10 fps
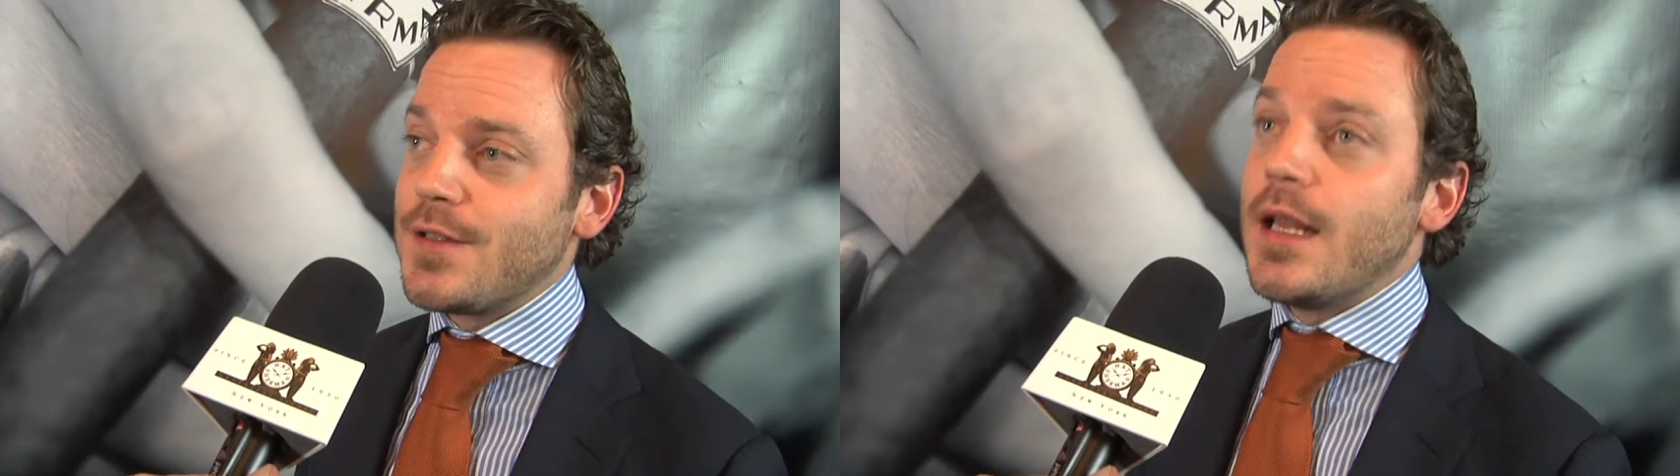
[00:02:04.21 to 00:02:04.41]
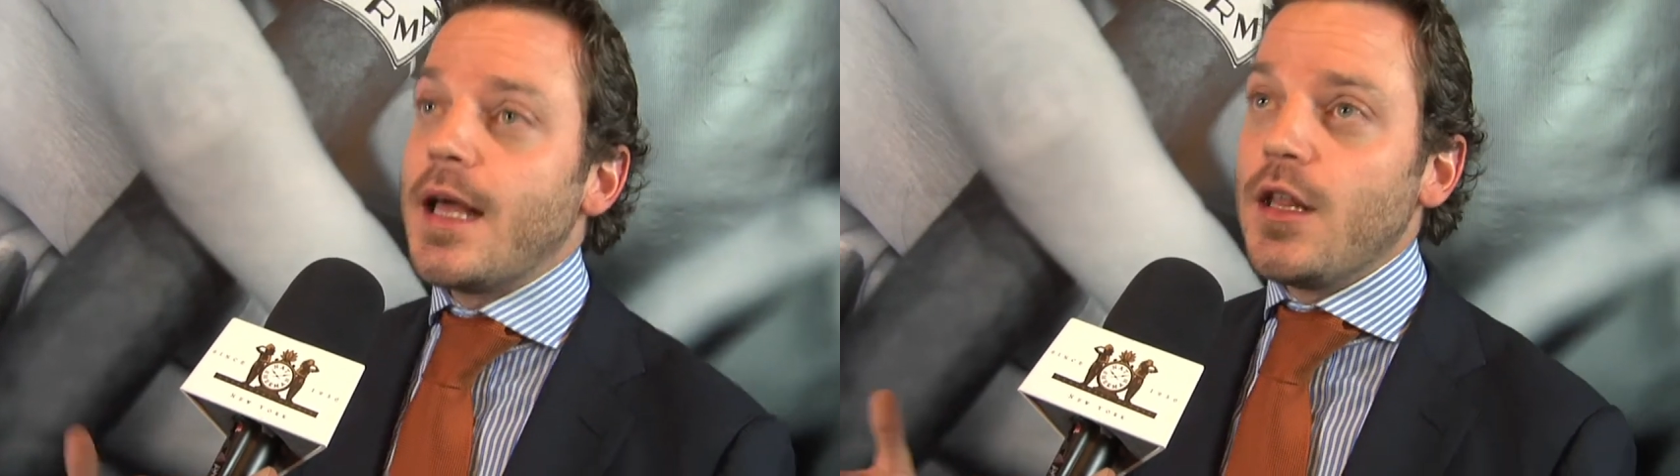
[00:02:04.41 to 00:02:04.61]

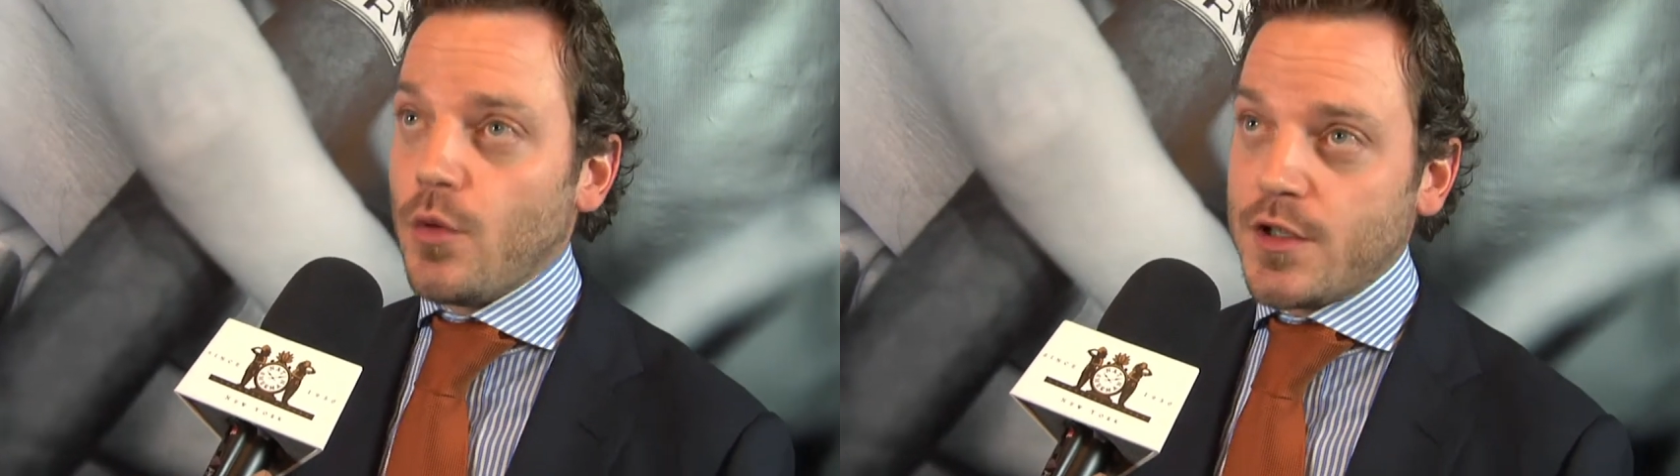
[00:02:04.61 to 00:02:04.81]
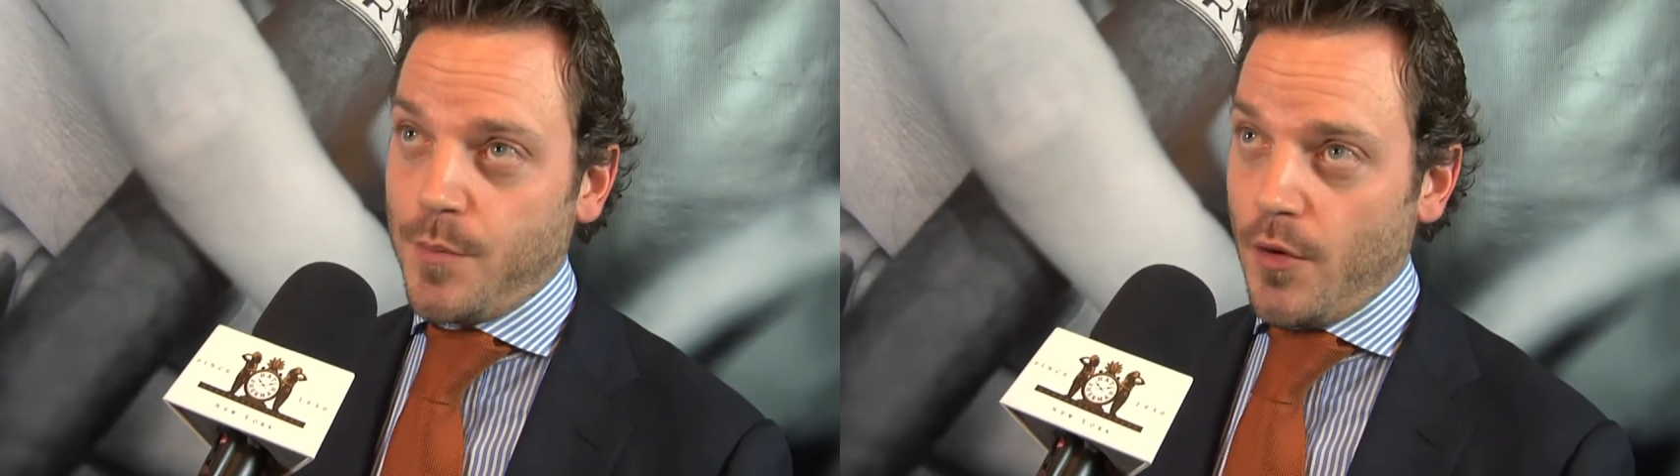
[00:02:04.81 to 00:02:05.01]
in
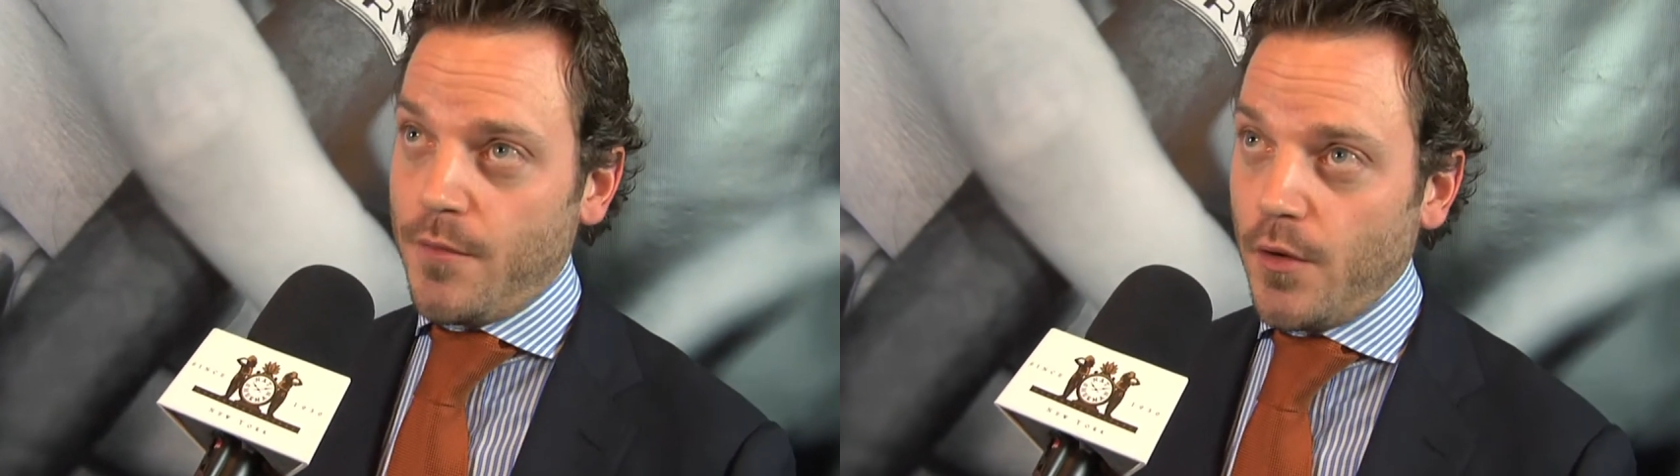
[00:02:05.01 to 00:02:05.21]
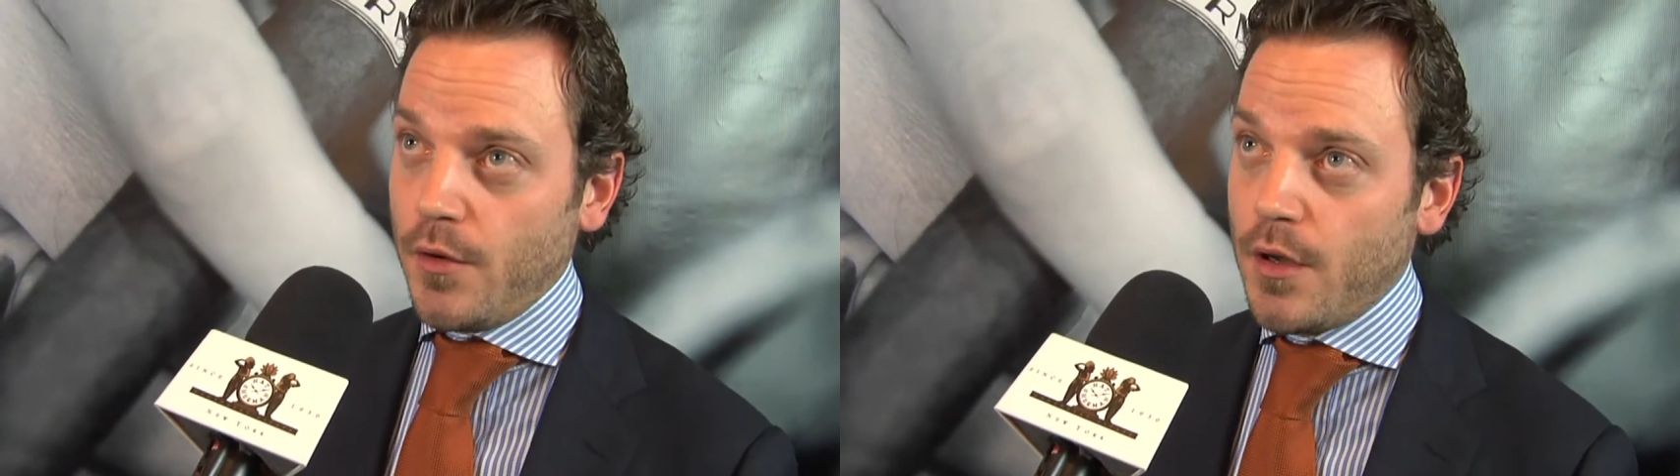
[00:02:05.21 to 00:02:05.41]
anyone's
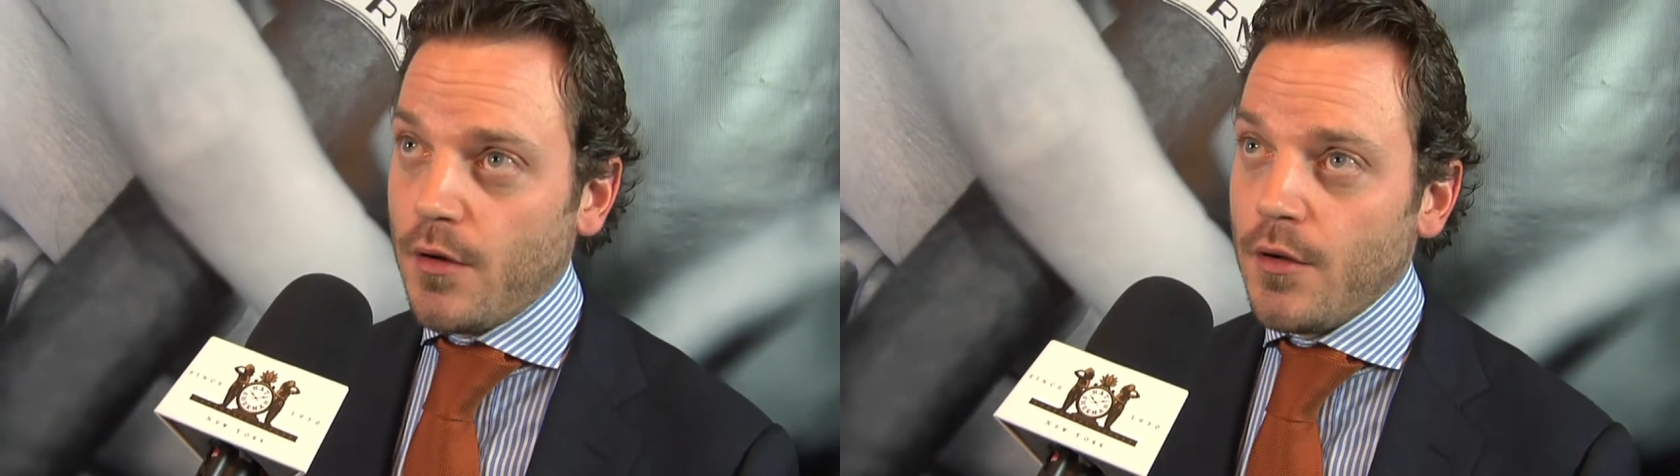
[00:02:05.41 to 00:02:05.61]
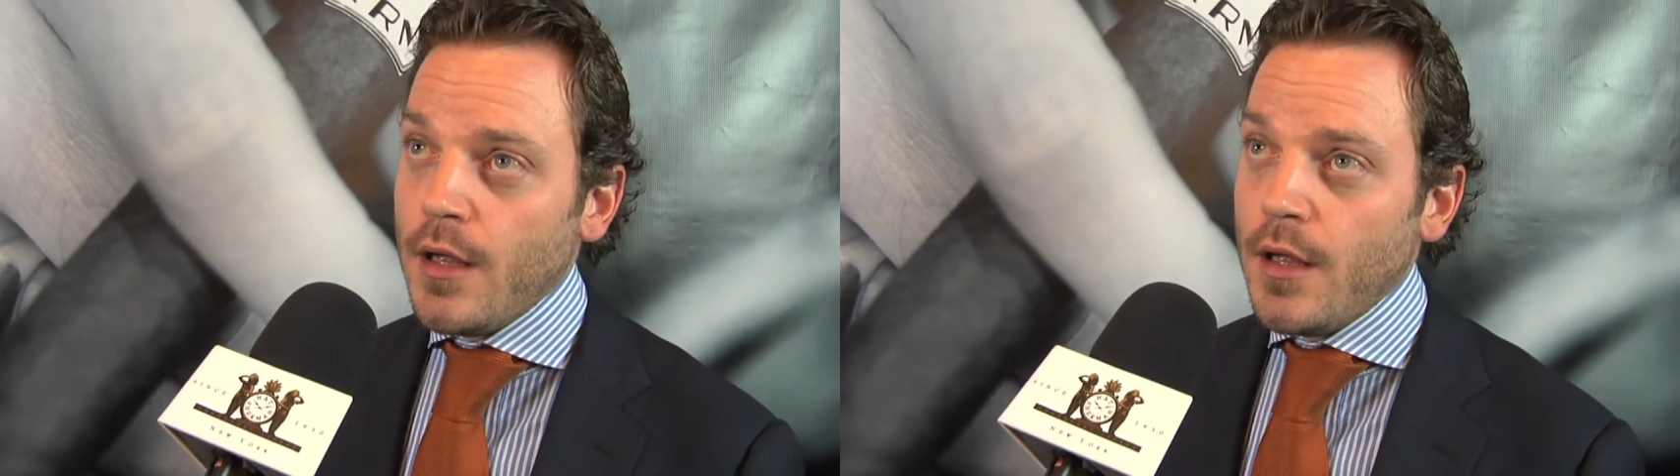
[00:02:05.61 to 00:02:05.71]
portfolio.